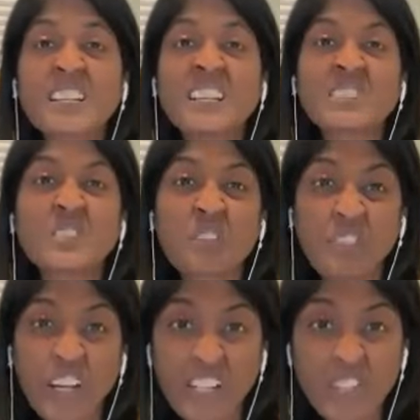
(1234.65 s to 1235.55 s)
is not
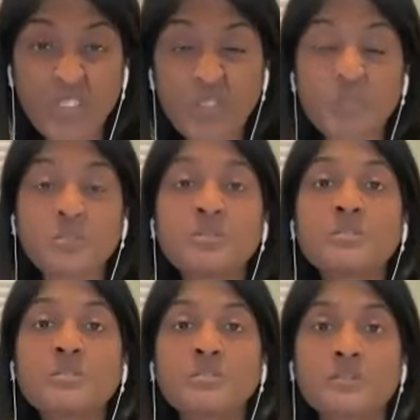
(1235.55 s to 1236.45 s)
fair to you,
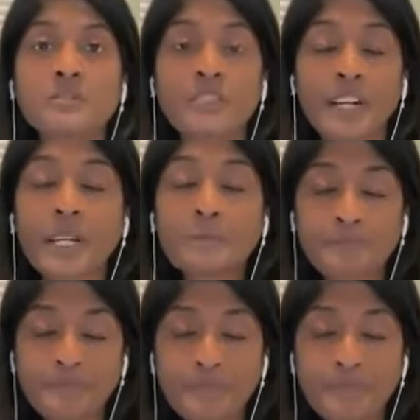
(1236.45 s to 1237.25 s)
right?